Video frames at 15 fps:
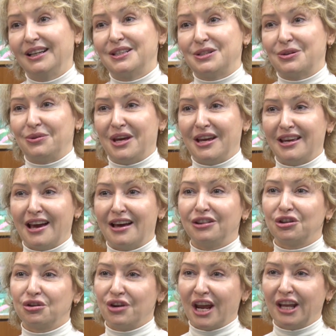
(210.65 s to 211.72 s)
So they
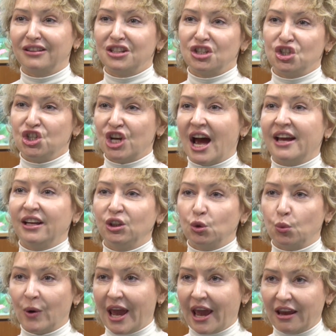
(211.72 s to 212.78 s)
can create this
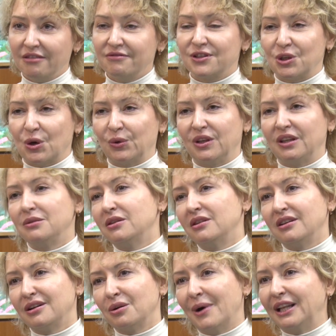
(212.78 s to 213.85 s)
giant wave so that
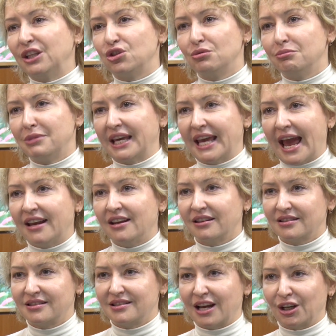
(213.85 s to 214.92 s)
the quantum
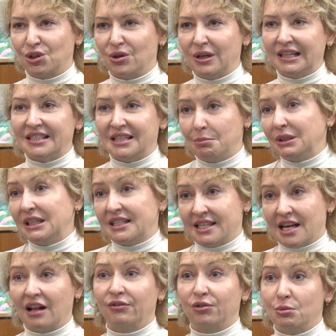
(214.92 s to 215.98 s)
mechanics actually exhibit
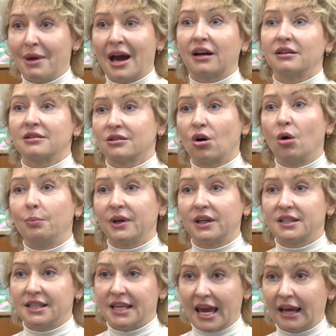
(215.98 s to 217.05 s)
itself on
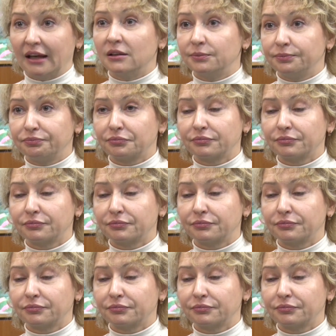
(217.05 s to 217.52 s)
macroscopic scale.